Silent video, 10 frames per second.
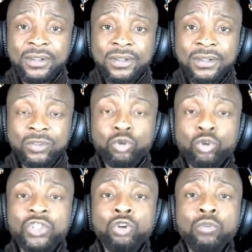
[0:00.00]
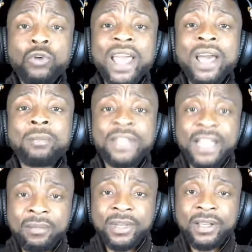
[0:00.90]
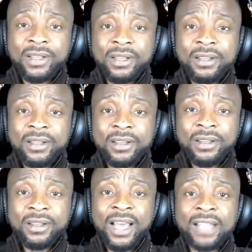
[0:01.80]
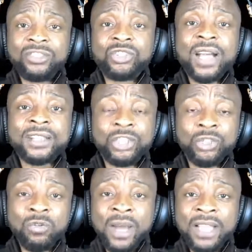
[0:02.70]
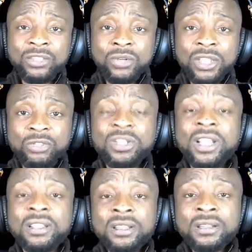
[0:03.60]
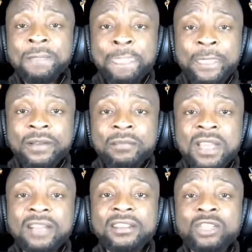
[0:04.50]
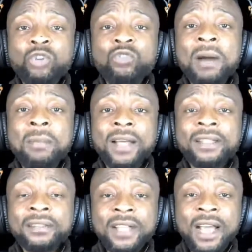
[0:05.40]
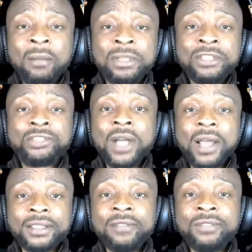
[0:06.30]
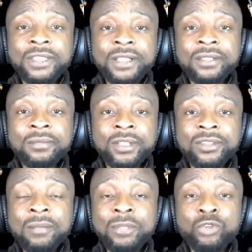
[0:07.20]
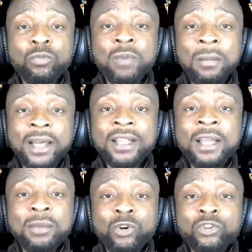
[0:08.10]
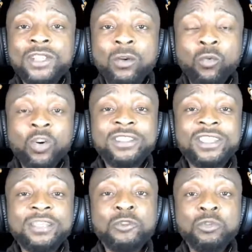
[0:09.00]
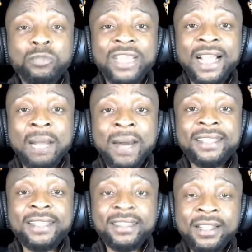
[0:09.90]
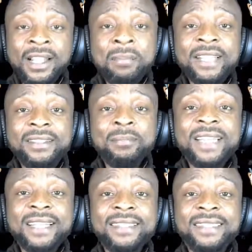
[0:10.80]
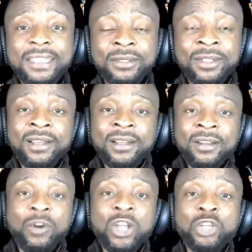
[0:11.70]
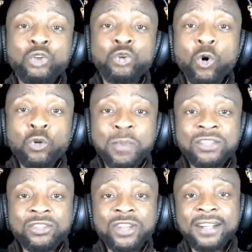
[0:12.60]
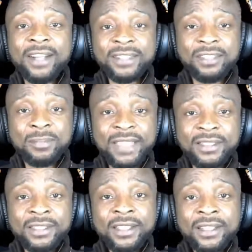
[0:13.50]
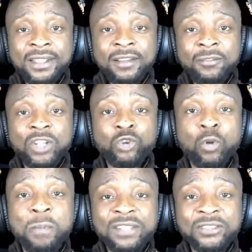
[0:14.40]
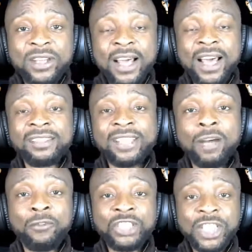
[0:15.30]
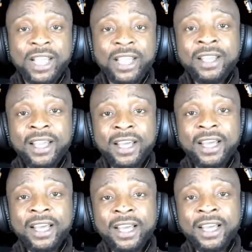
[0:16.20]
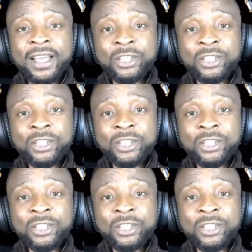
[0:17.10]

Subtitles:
So Tinubu helped them and dragged Yoruba into it. Today, me as a Yoruba man, I'm being dragged every day because I'm a Yoruba man. Because one Tinubu Jaga bandit made a deal for his own personal aggrandizement, for his own personal and selfish need. I